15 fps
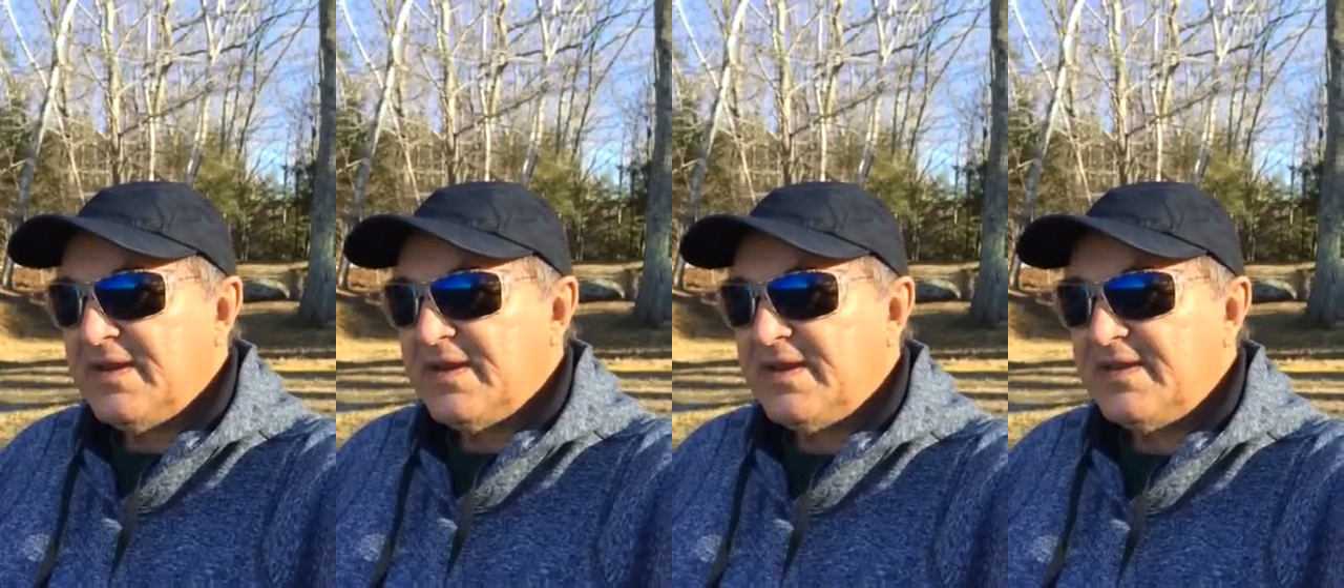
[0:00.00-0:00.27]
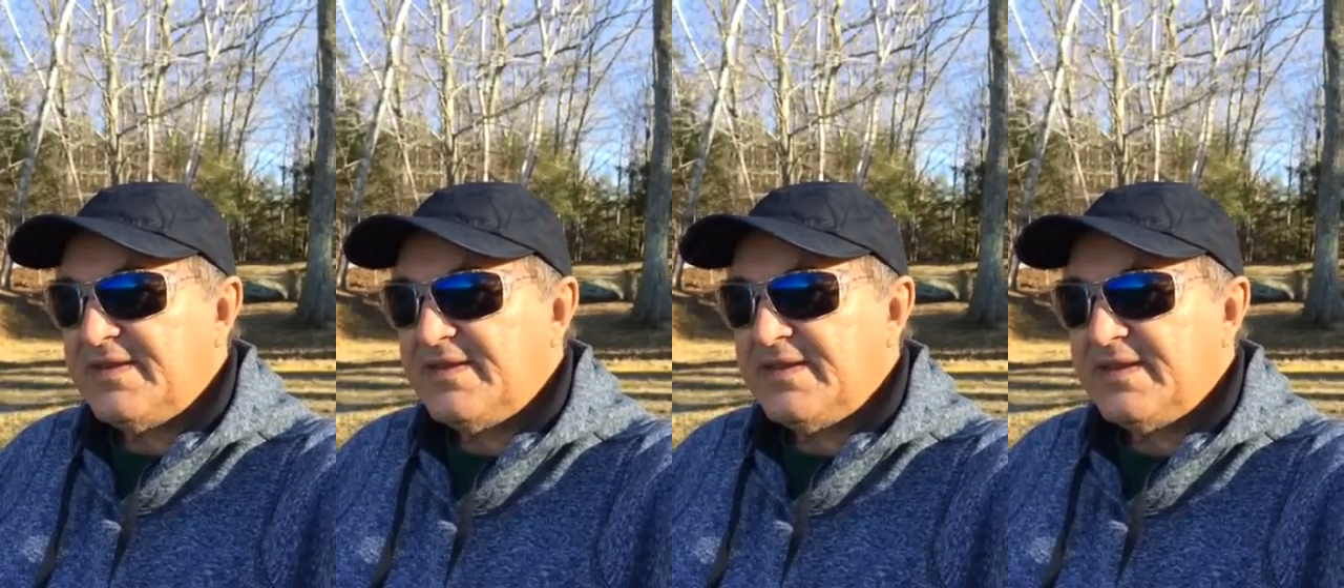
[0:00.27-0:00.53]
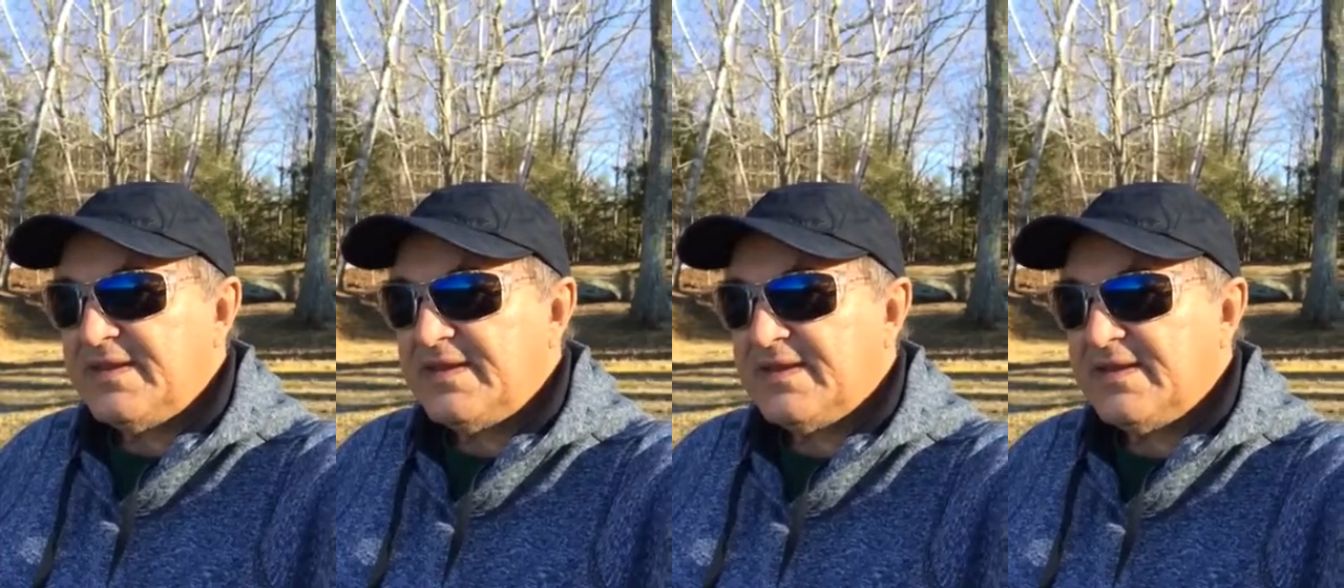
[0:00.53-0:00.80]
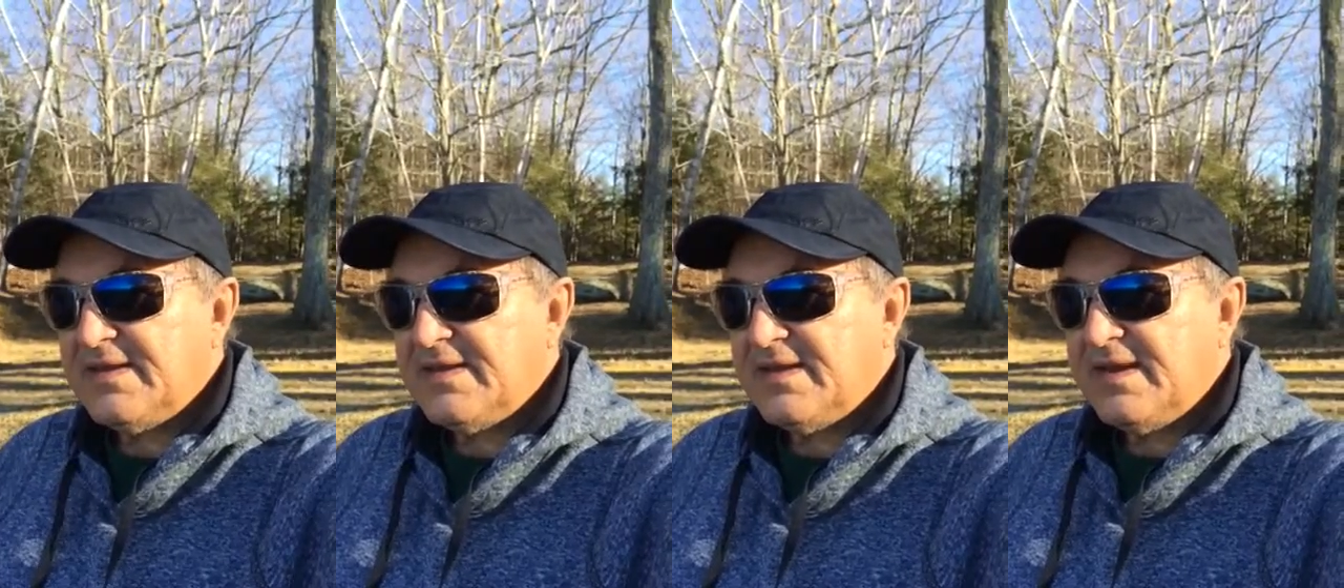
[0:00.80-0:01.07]
I think,
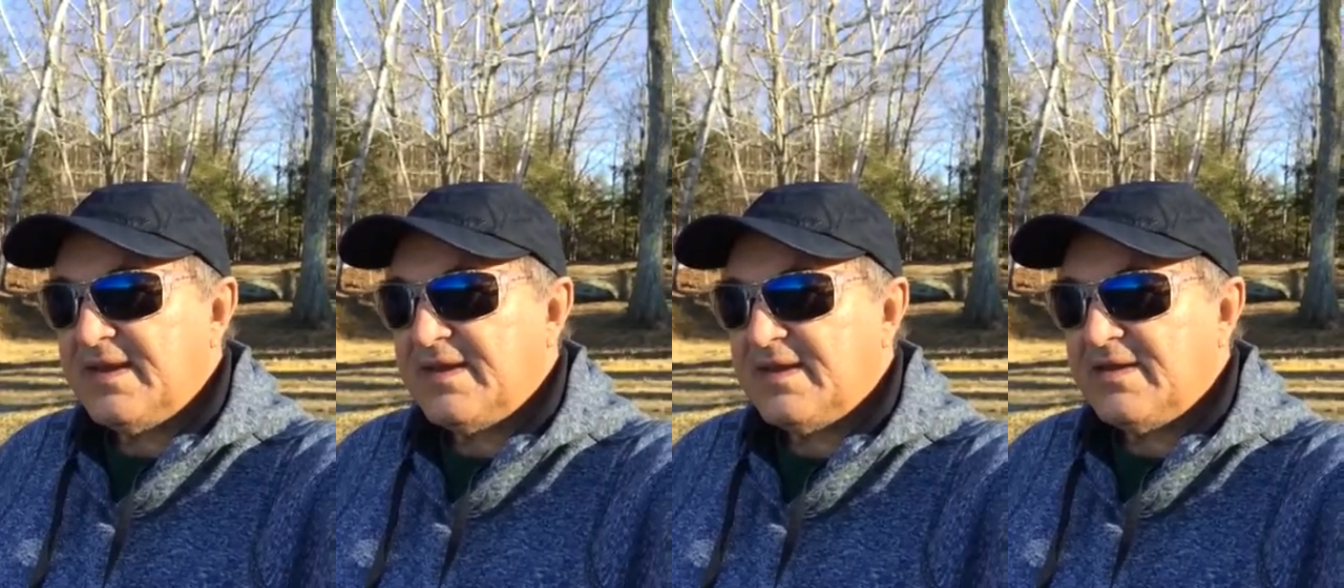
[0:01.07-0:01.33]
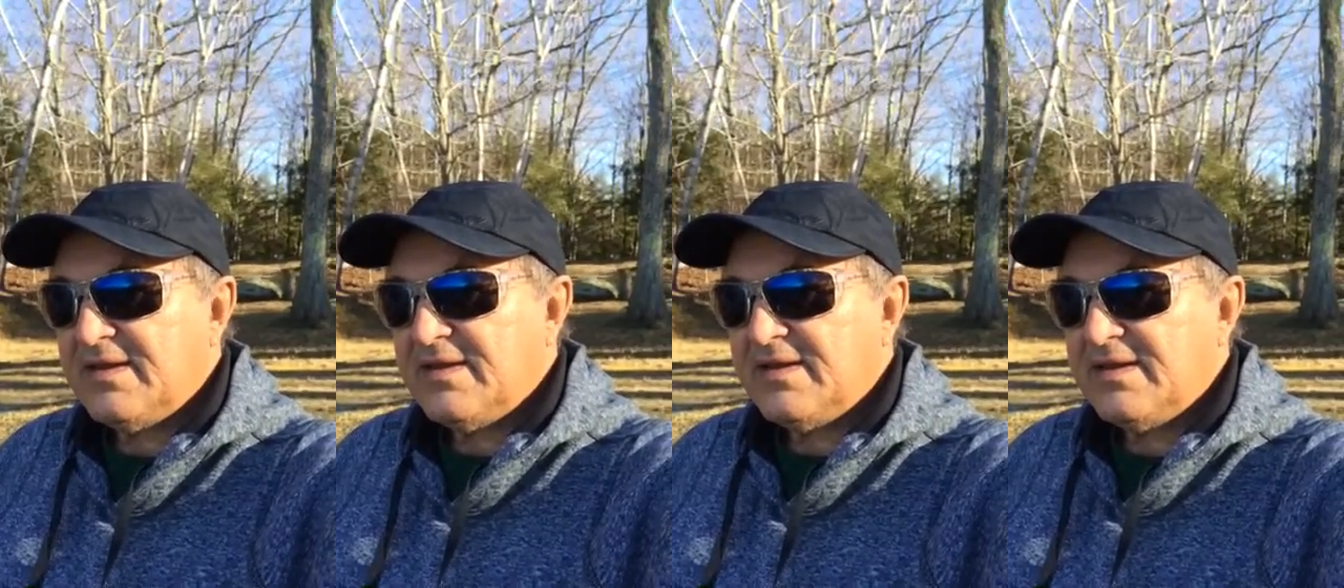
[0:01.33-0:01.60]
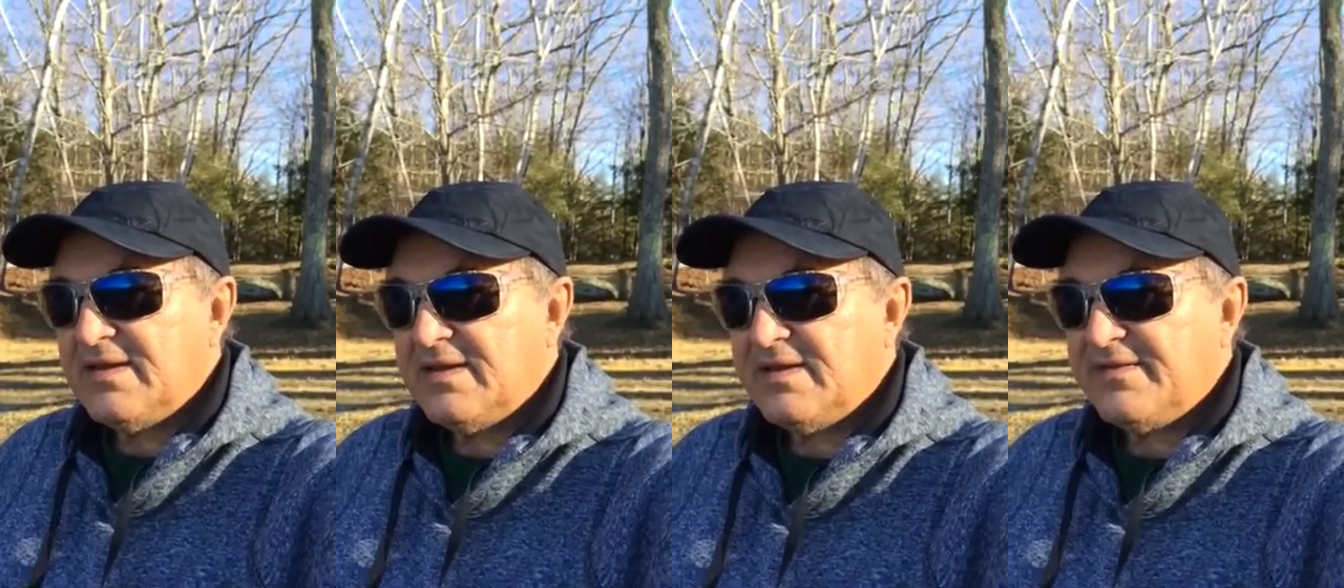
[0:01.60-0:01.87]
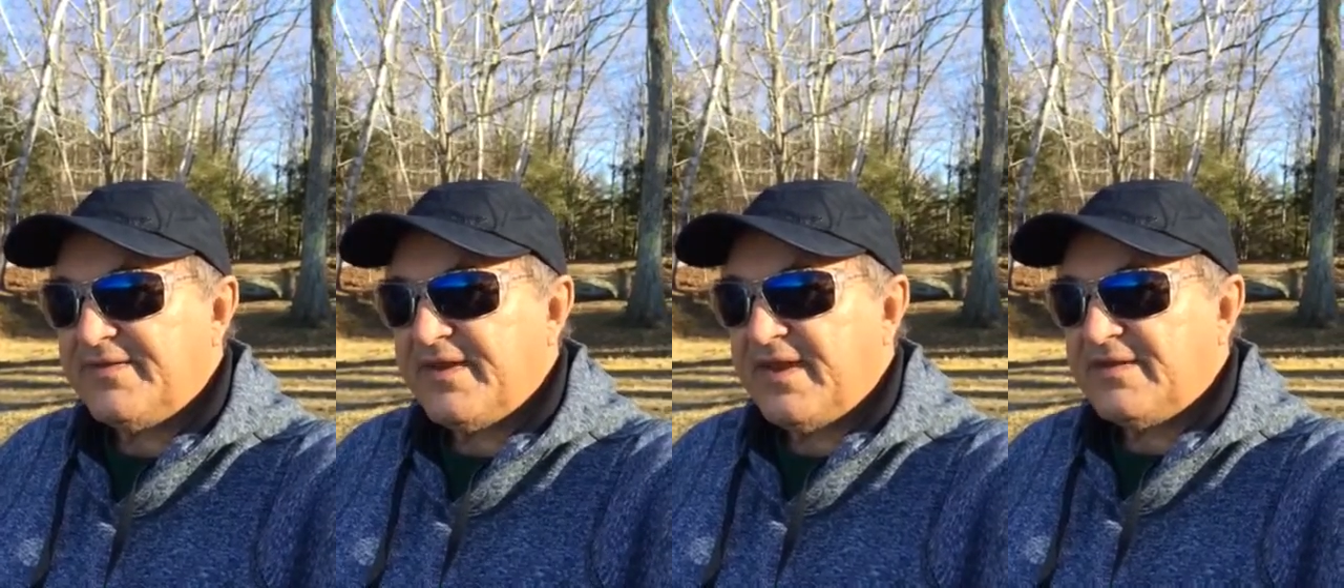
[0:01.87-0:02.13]
not
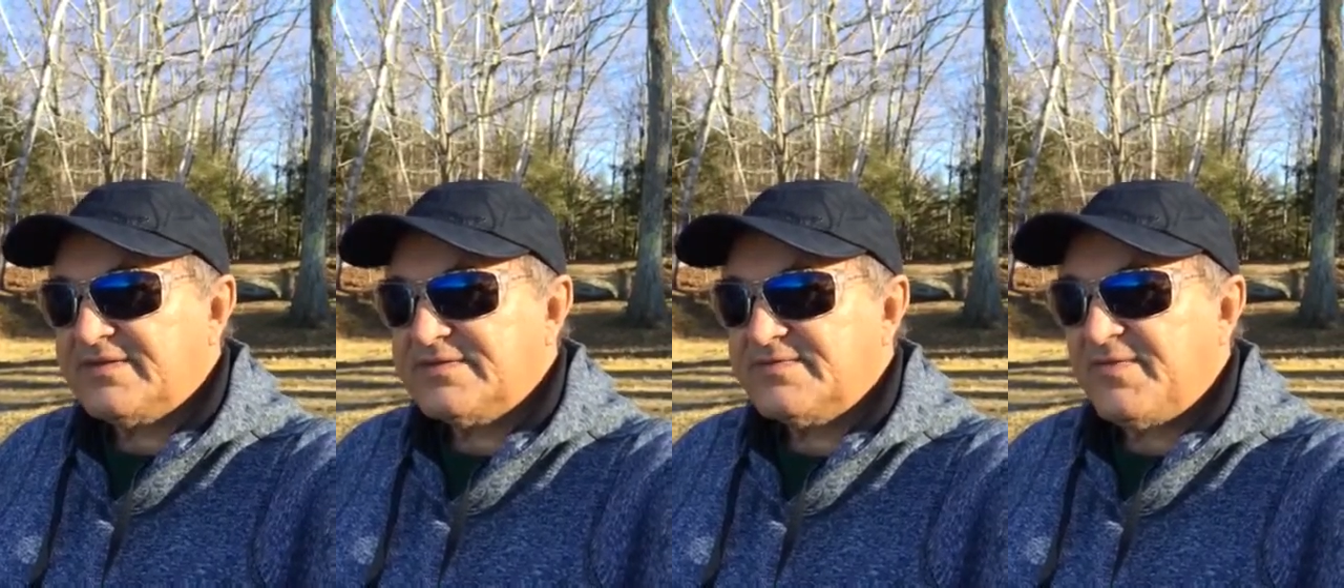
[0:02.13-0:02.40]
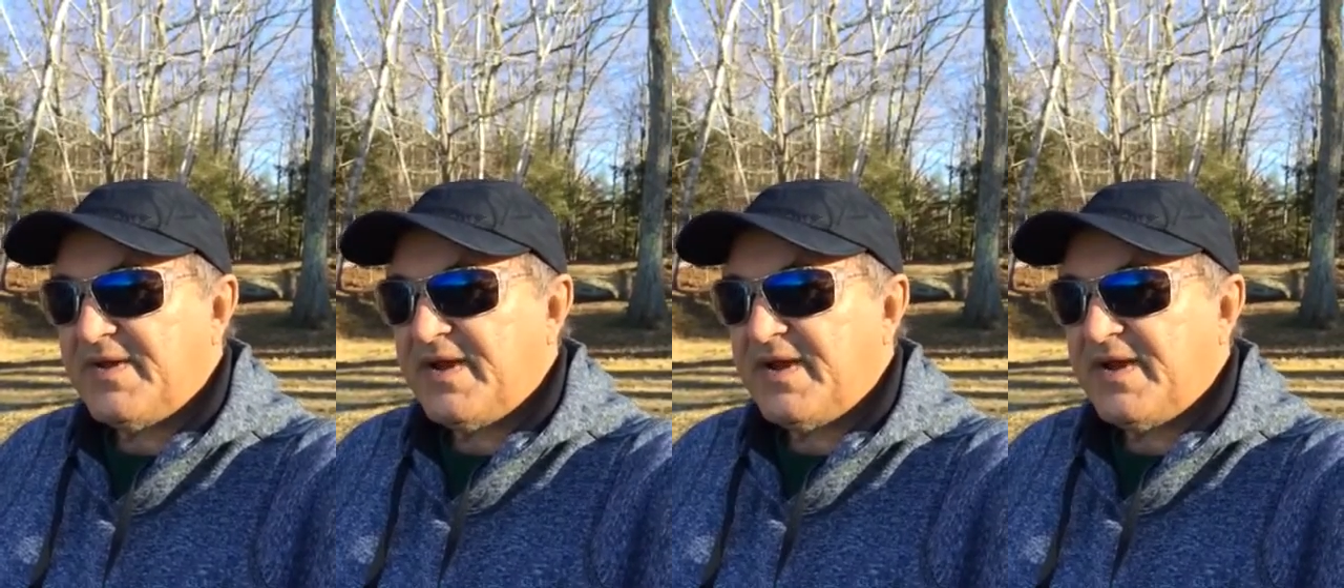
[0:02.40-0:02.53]
1,000